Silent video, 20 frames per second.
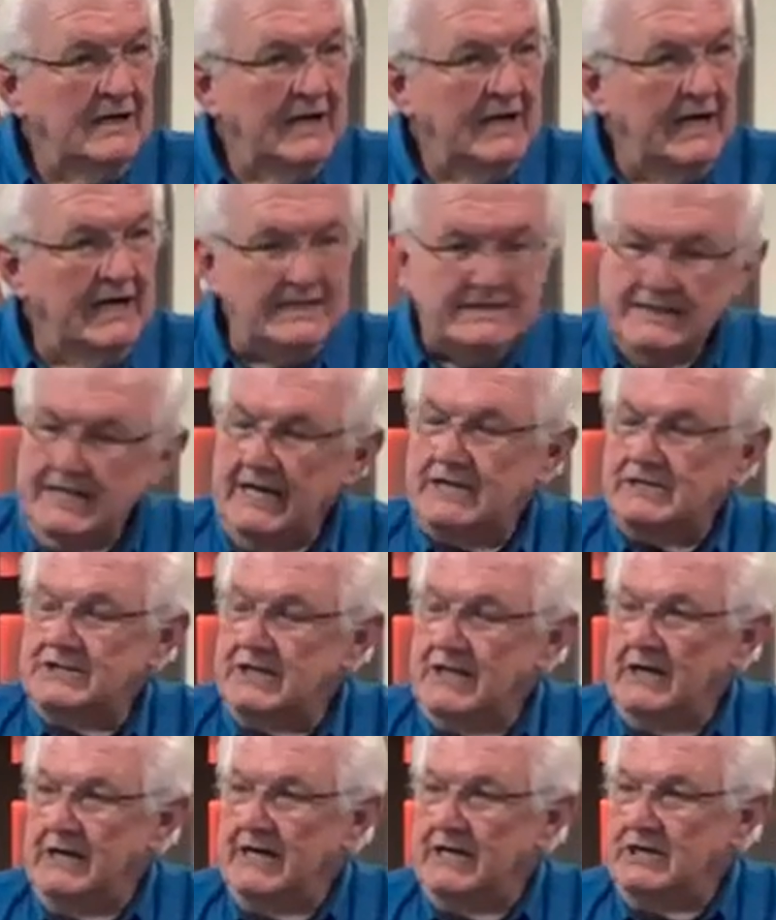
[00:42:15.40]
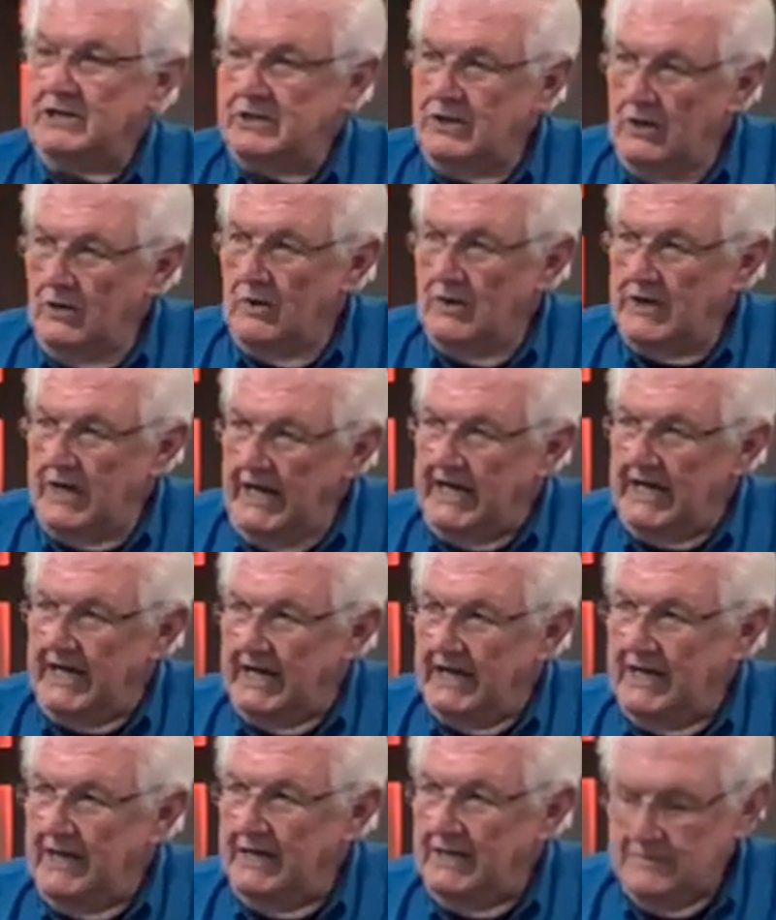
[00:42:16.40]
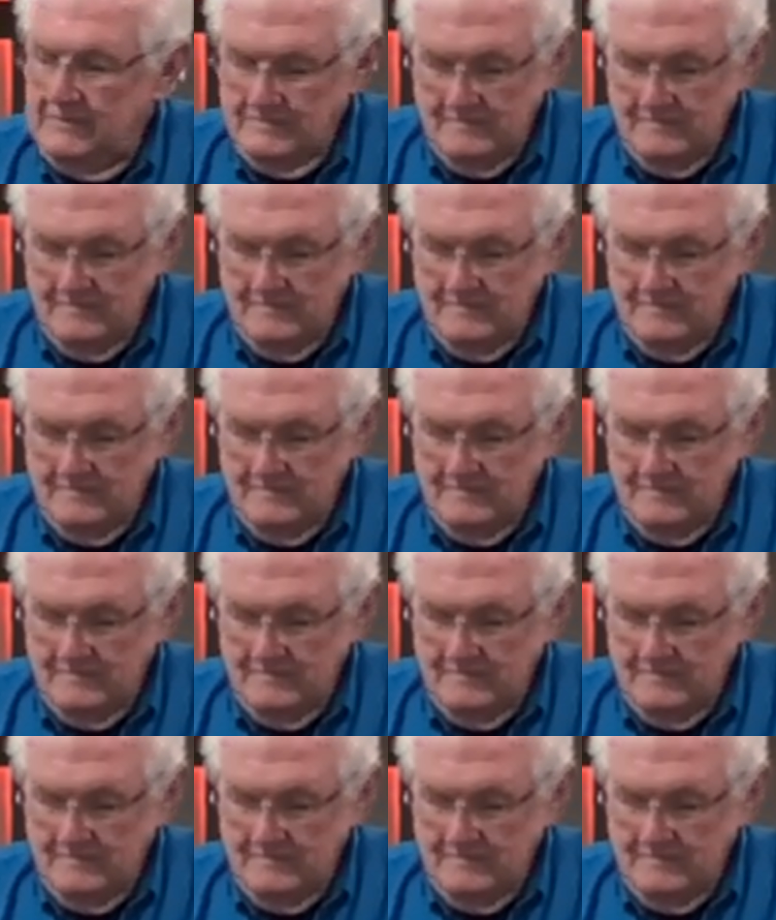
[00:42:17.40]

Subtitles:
He said, son, he sure did.